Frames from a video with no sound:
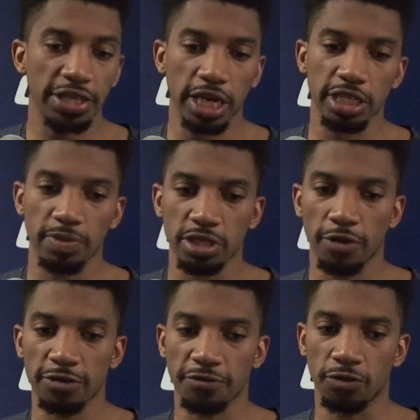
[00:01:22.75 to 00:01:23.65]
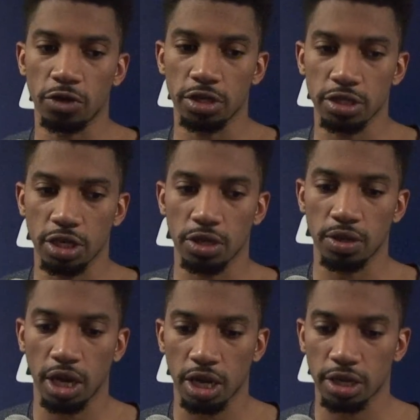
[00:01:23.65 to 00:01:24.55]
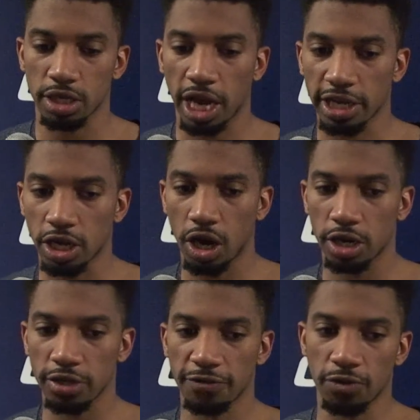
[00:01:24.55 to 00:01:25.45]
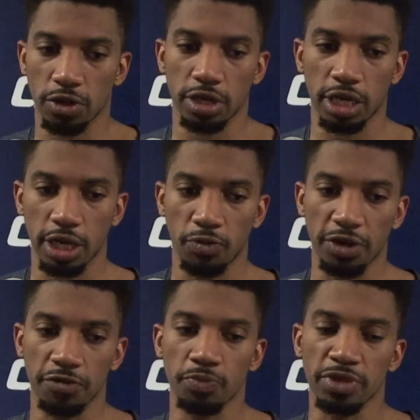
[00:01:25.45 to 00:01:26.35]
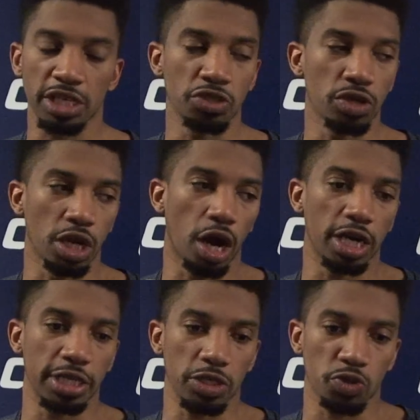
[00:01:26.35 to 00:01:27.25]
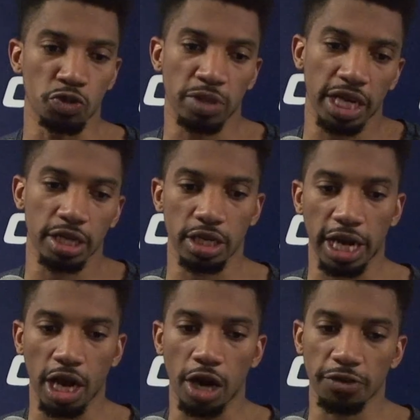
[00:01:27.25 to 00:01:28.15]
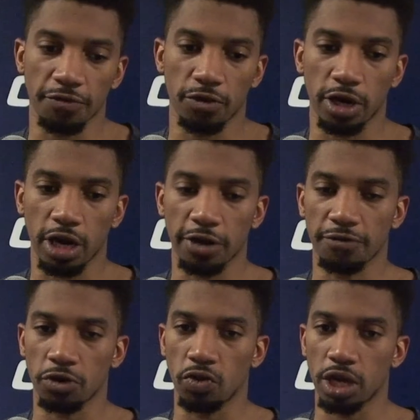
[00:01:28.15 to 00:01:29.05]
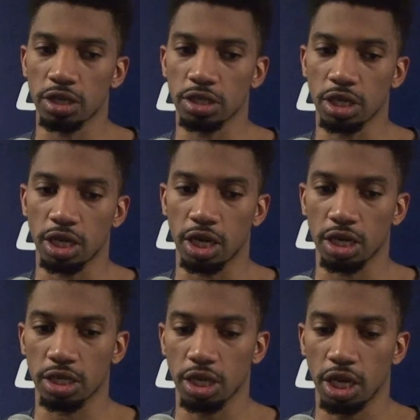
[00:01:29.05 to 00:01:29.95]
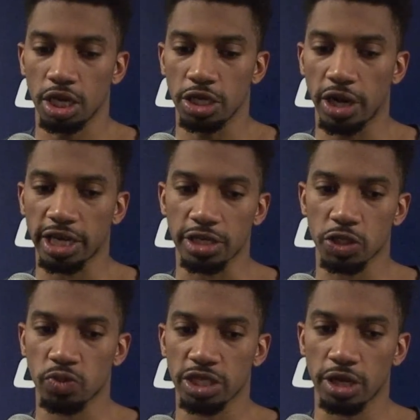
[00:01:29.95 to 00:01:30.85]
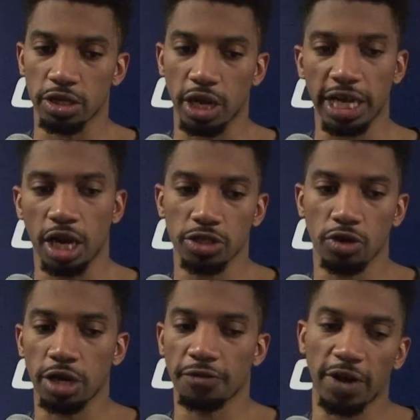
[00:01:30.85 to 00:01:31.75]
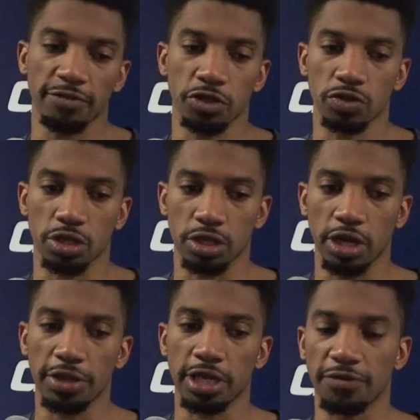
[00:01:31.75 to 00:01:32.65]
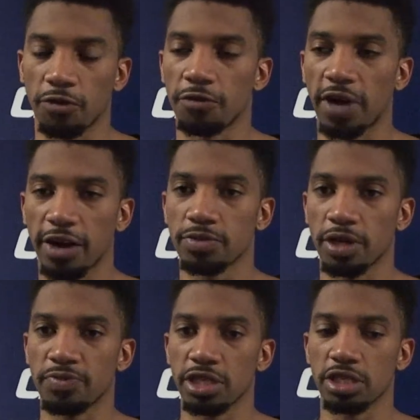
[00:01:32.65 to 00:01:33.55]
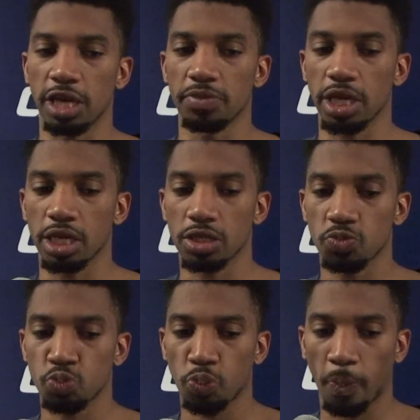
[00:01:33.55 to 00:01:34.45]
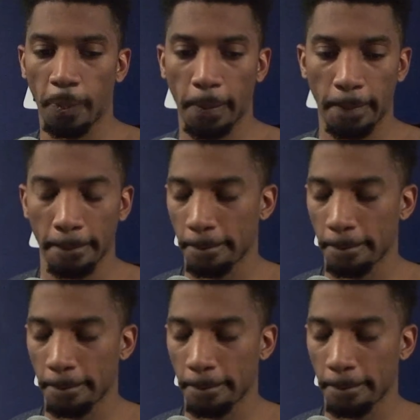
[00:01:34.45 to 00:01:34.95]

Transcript: I think I see myself as a four. You know, I can guard the four. Whatever position you can guard, I think is what you play. And you know, I guard the four well, and you know, I can switch out. I can also guard the 5-2. So, you know, I think 4-5 is my position in the NBA.